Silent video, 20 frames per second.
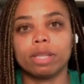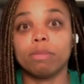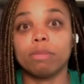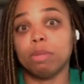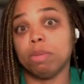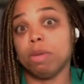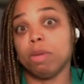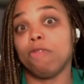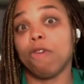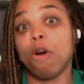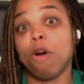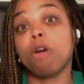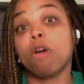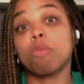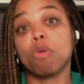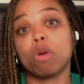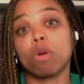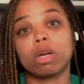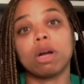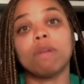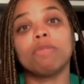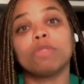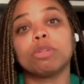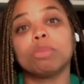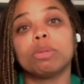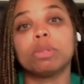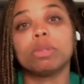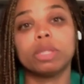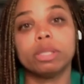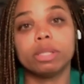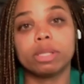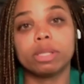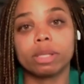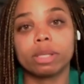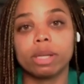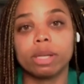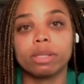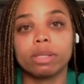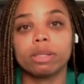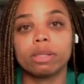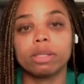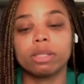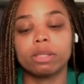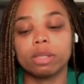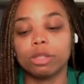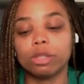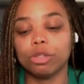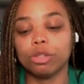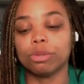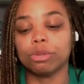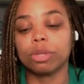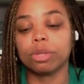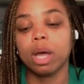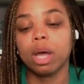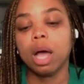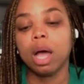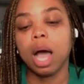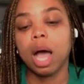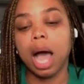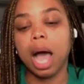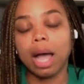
seem to be far more comfortable in discussing these issues. Mm-hmm.